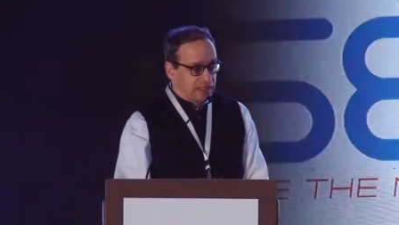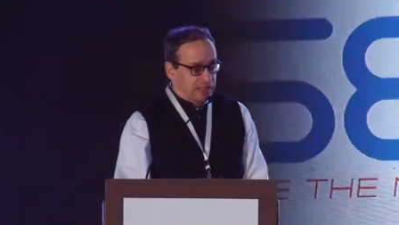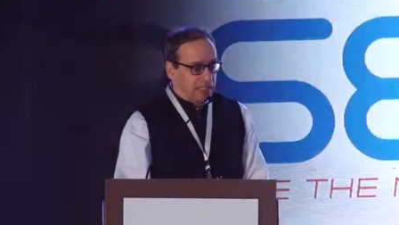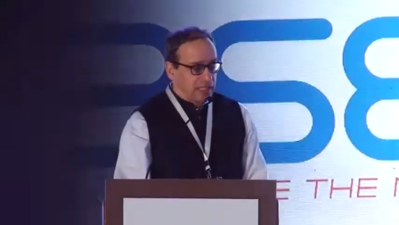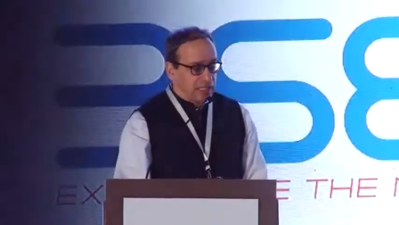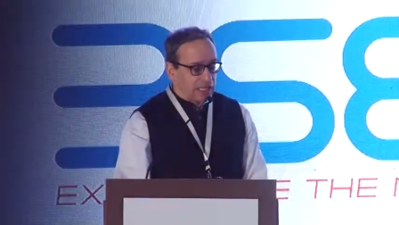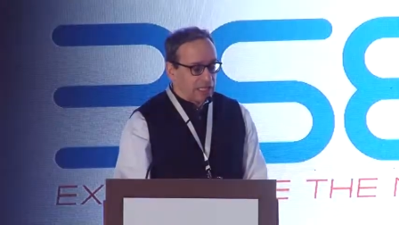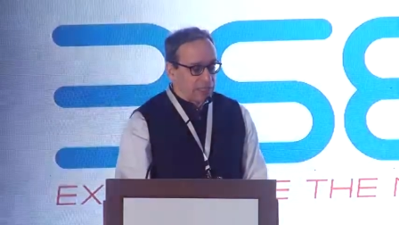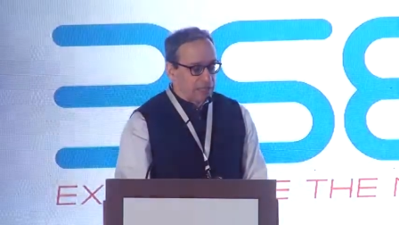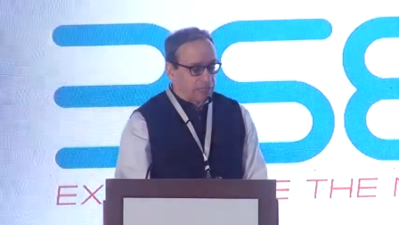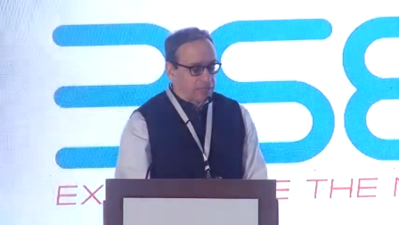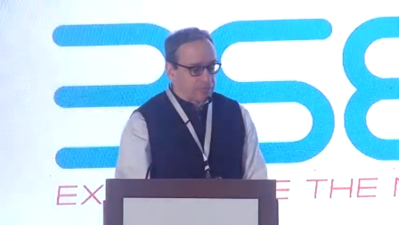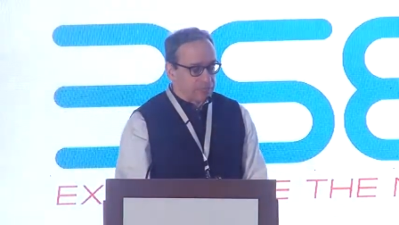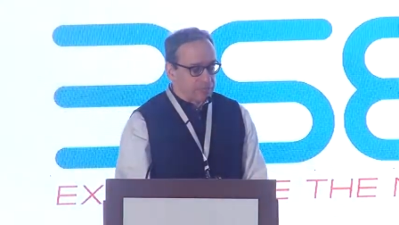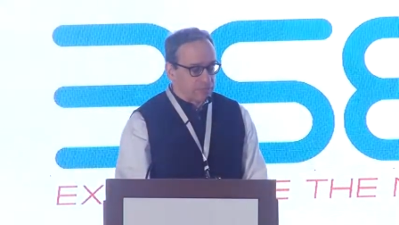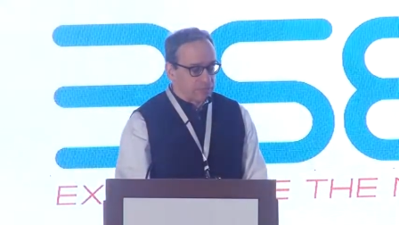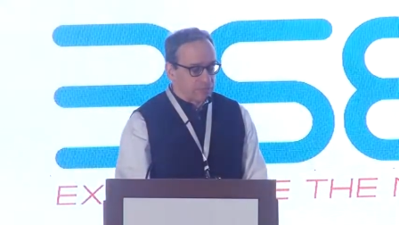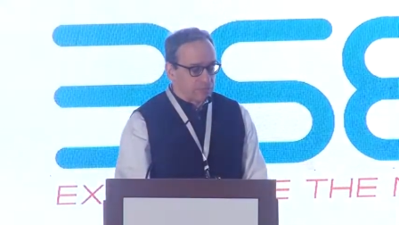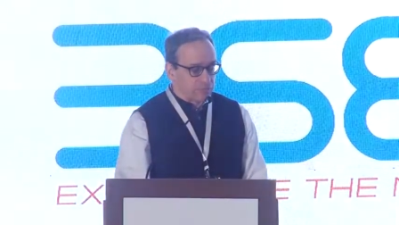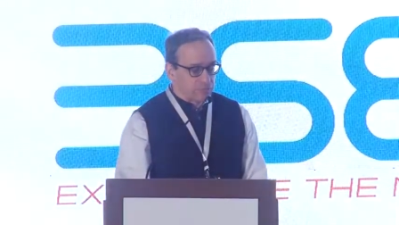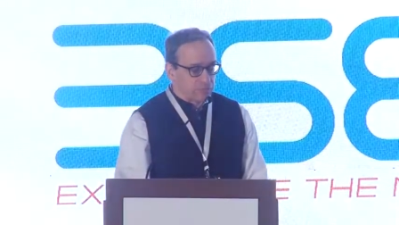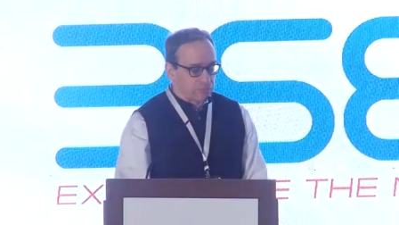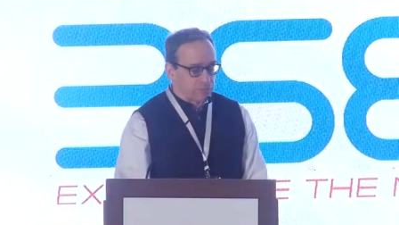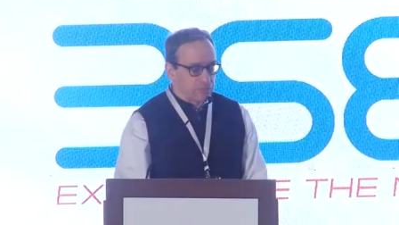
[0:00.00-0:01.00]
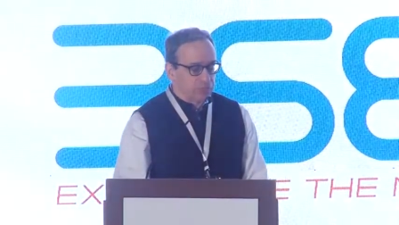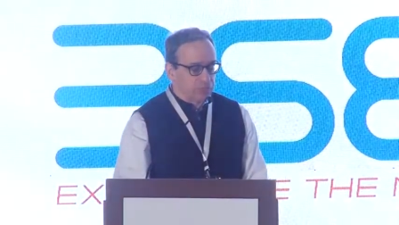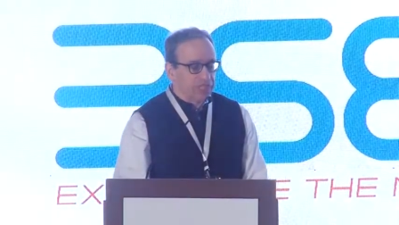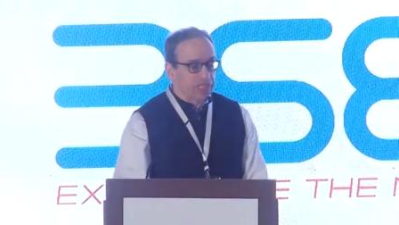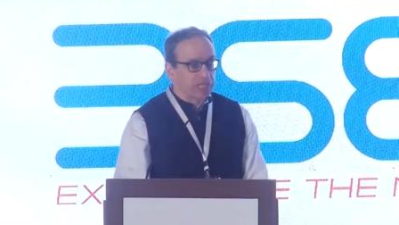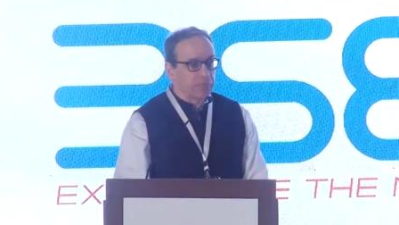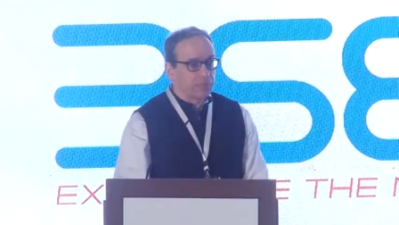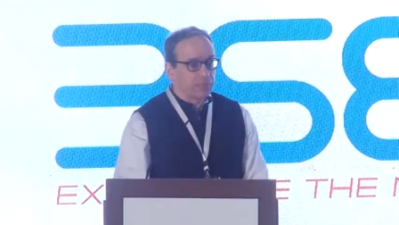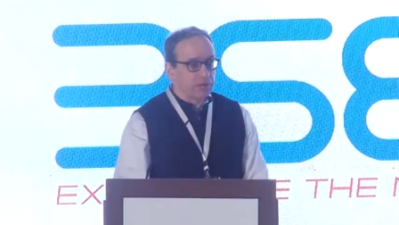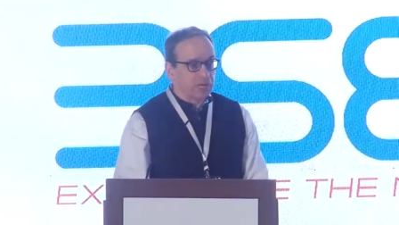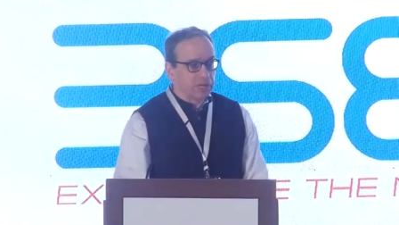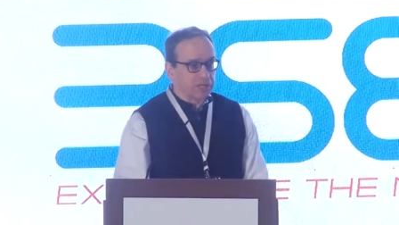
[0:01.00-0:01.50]
um, brick
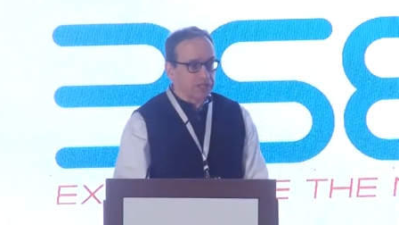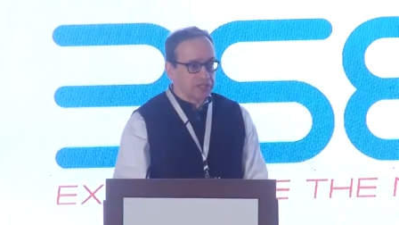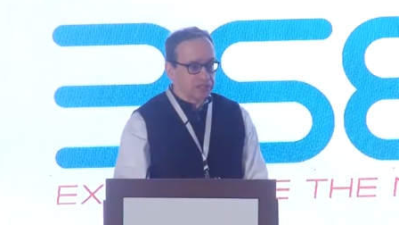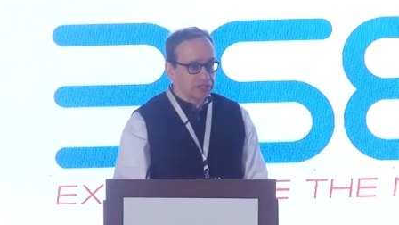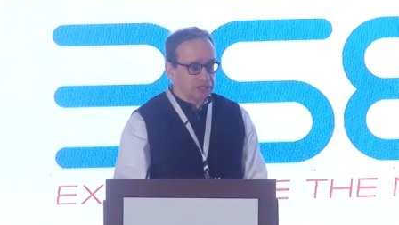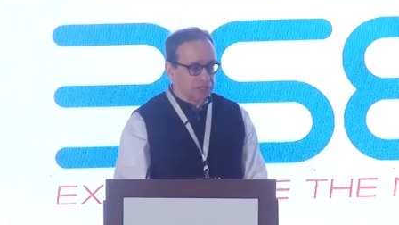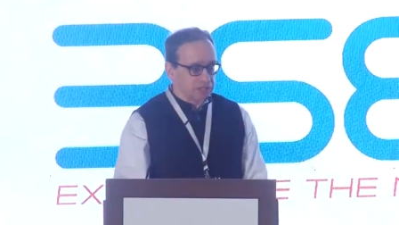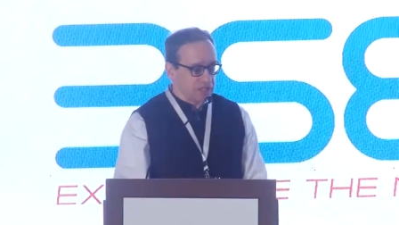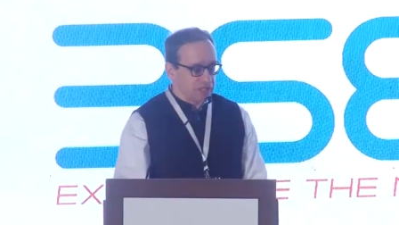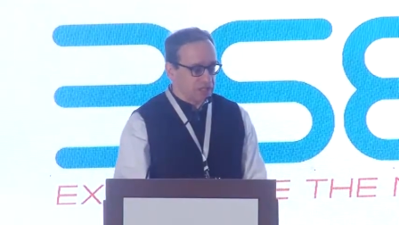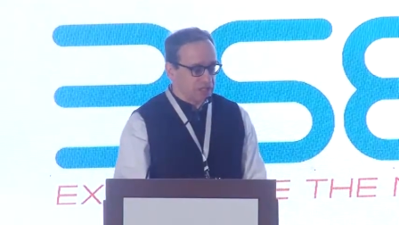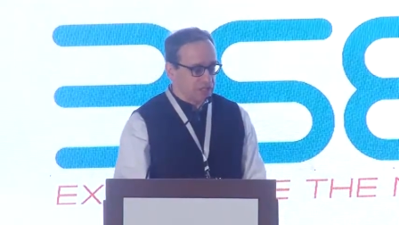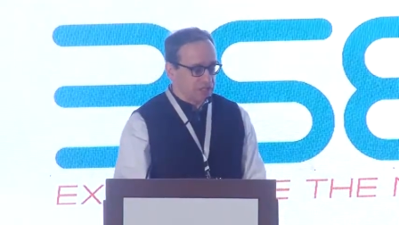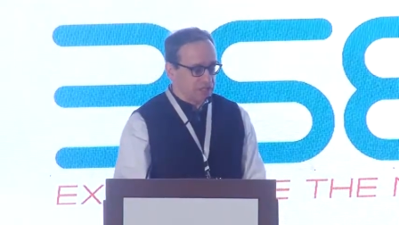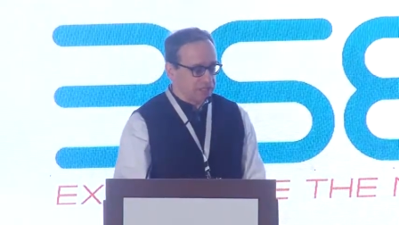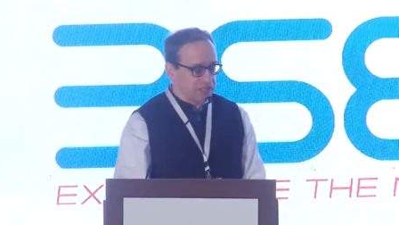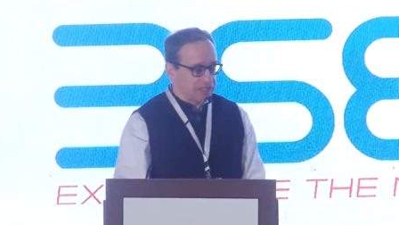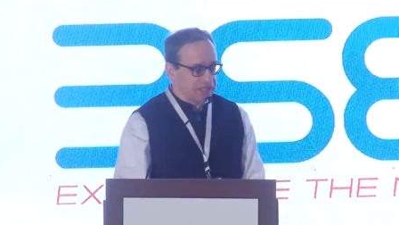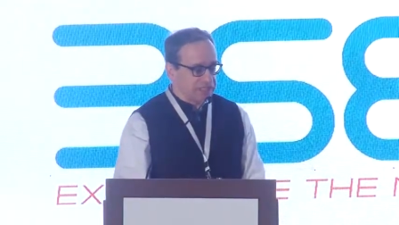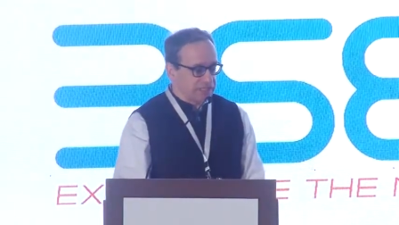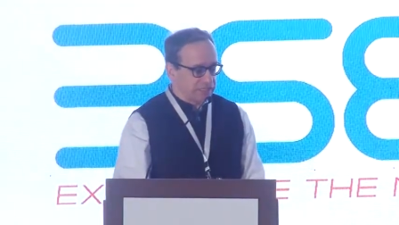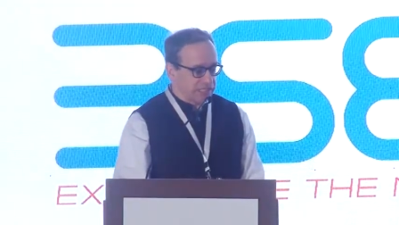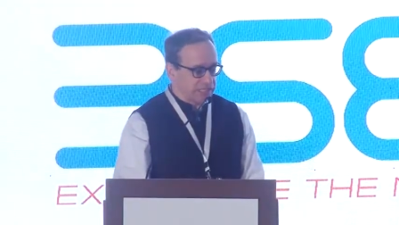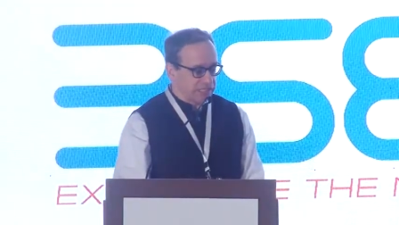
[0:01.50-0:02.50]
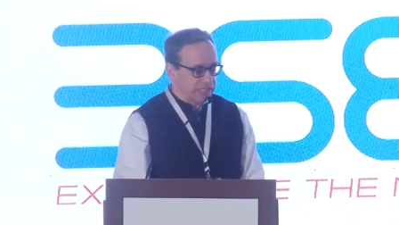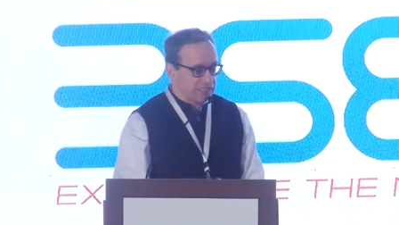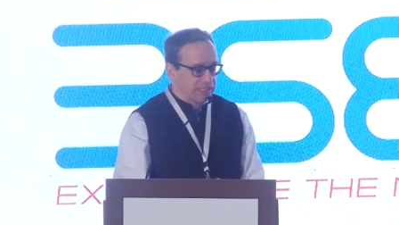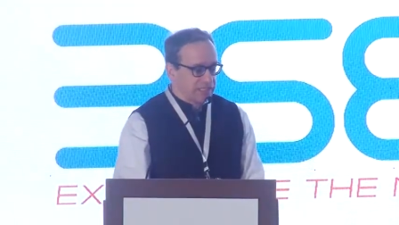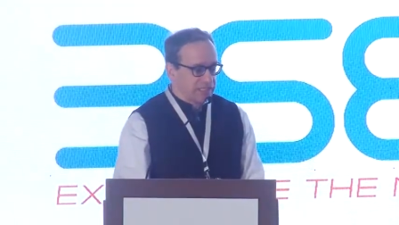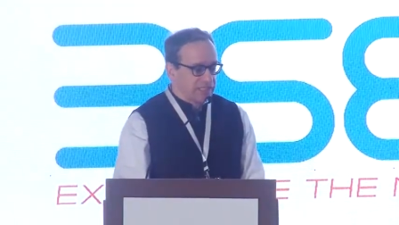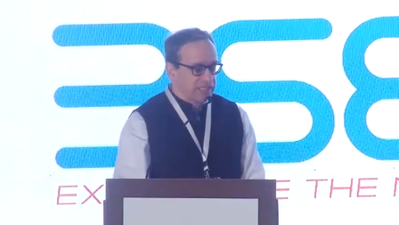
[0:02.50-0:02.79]
and mortar uh, retailing